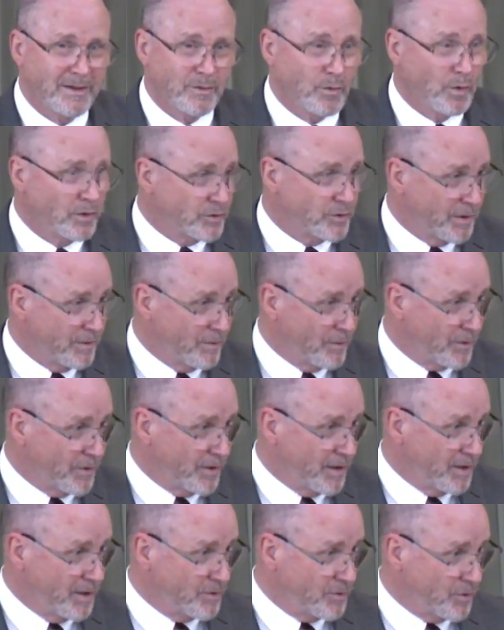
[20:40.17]
whatsoever
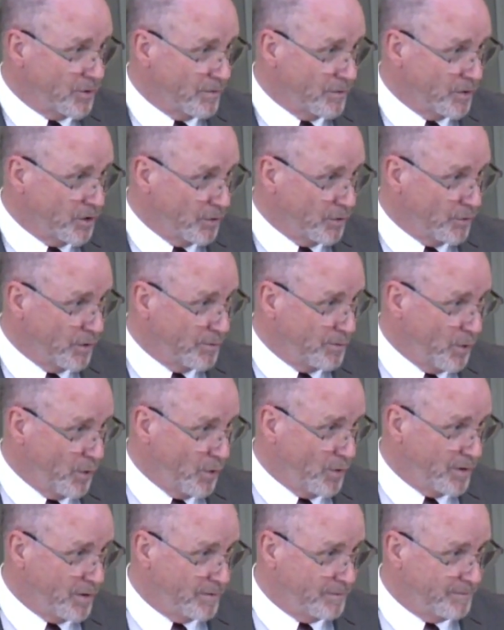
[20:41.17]
things are of good
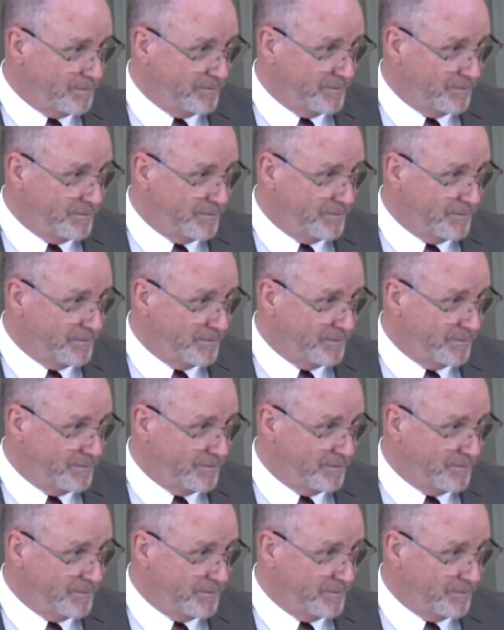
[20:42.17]
report,